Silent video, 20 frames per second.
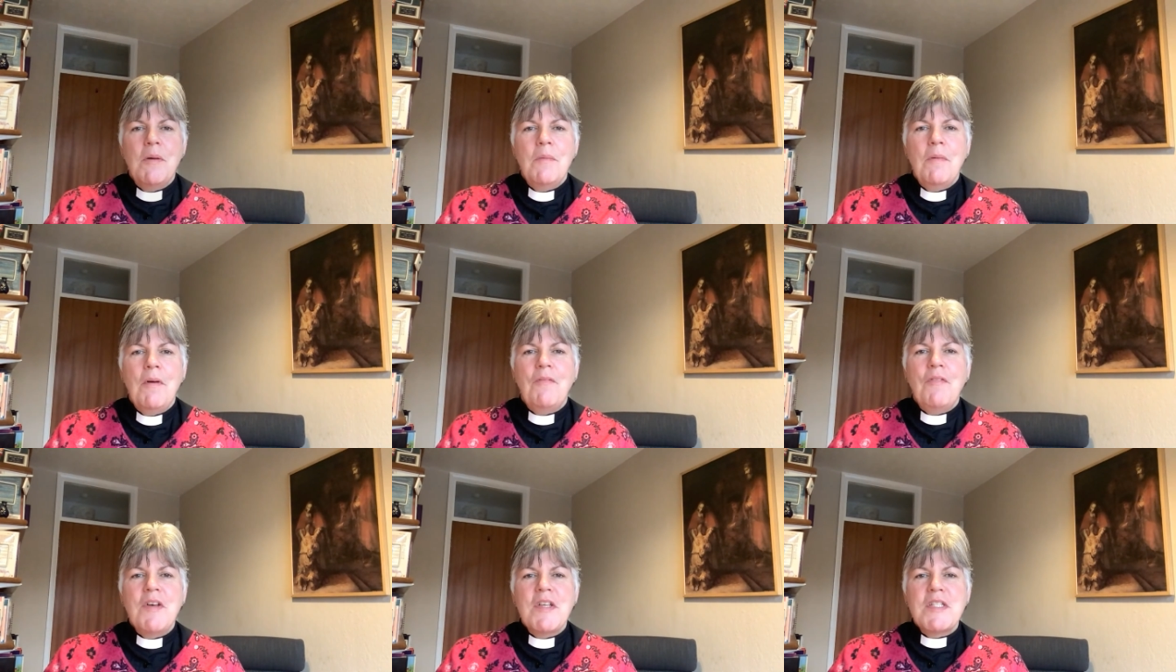
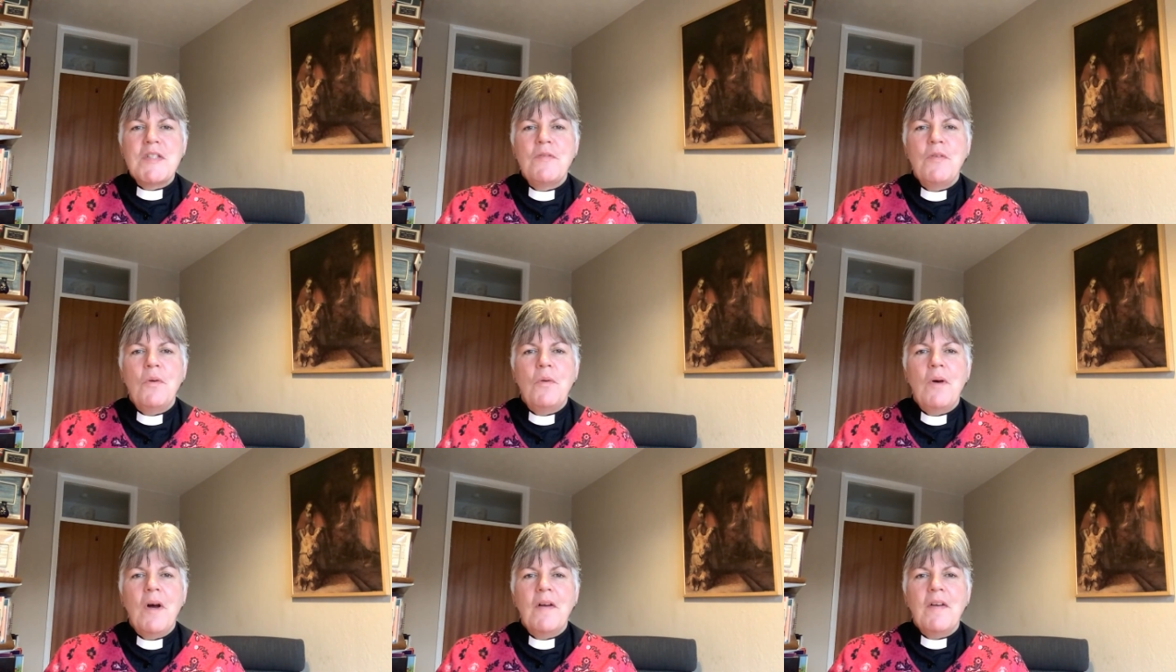But first of
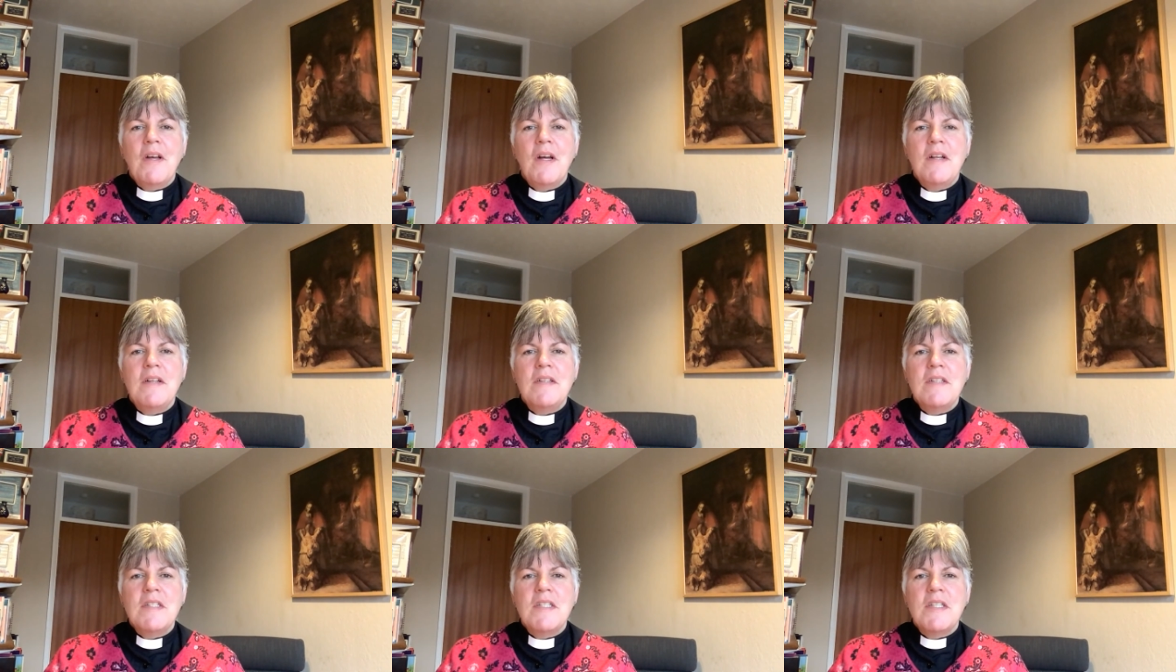all, I'm
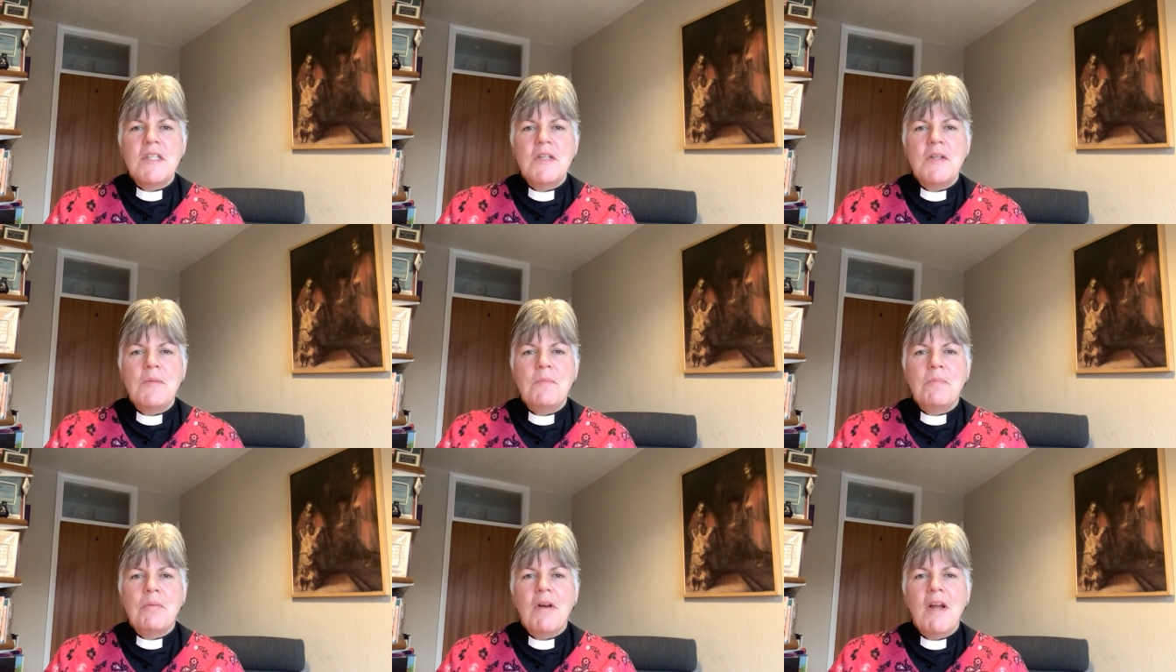going
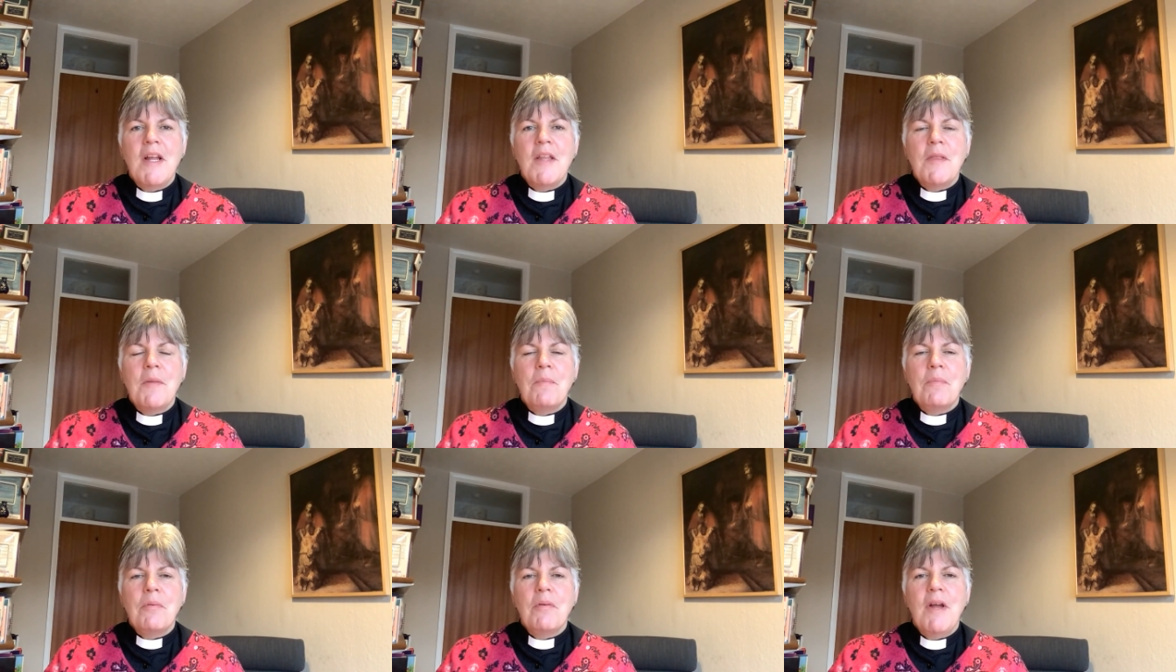to pray
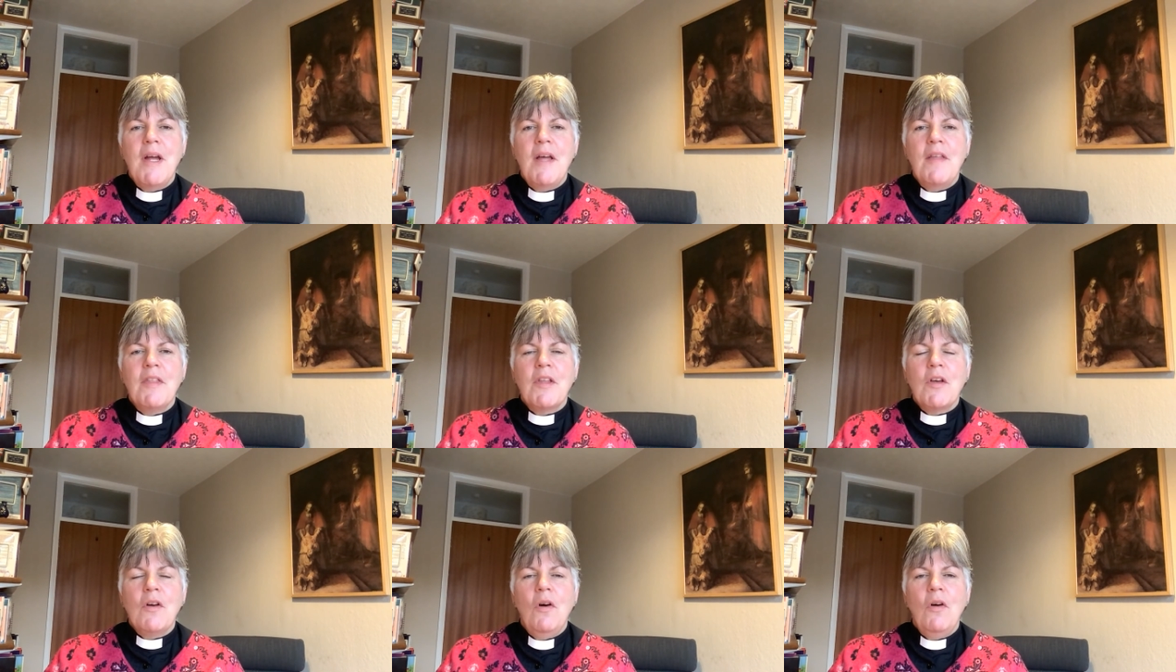the
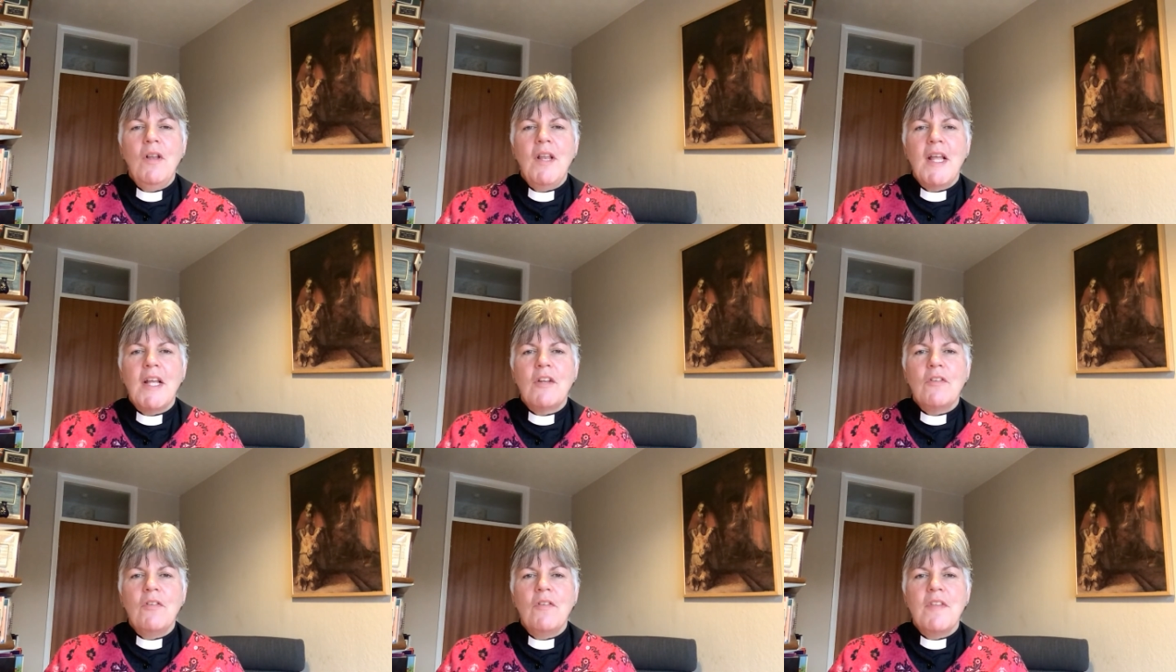prayer, the
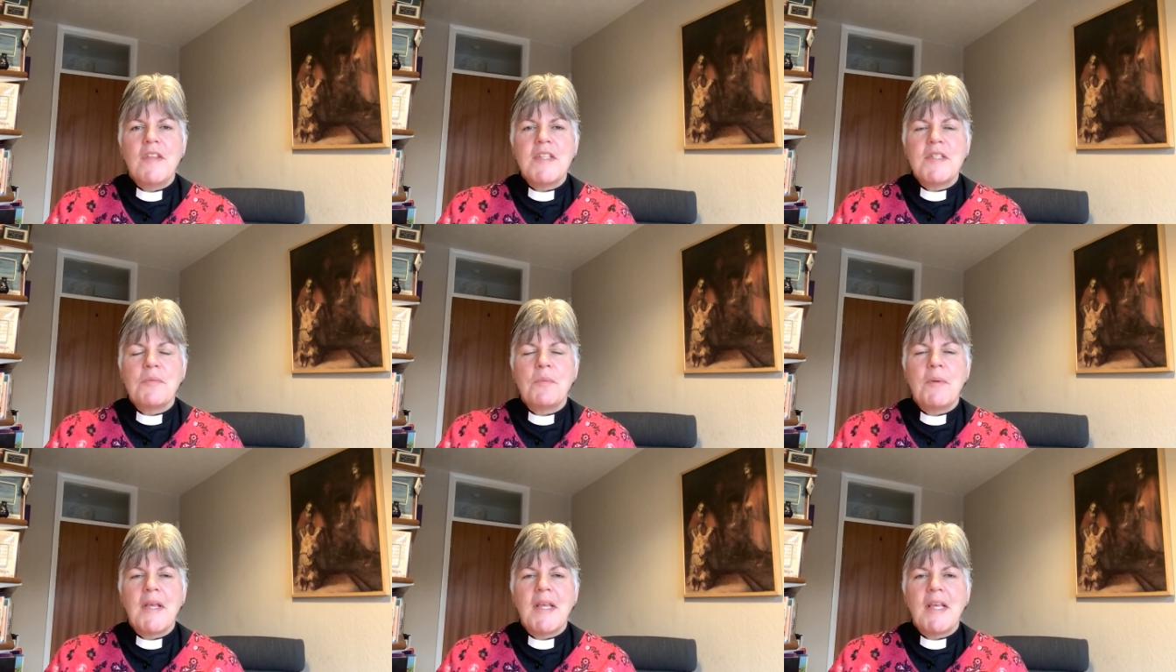collect for
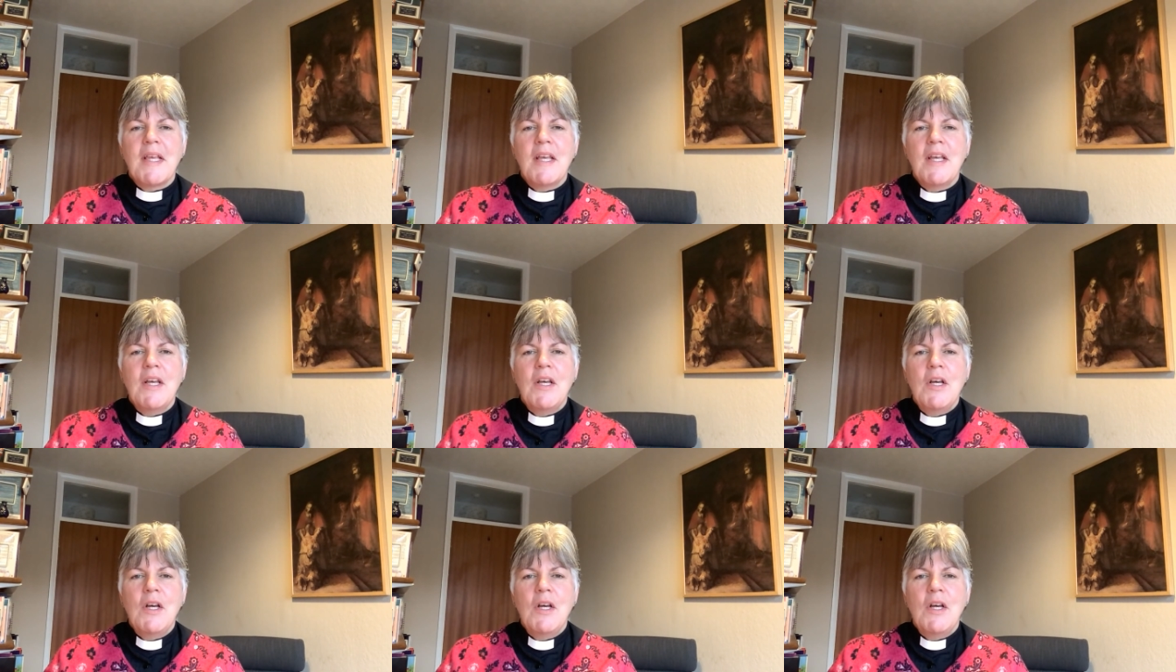this week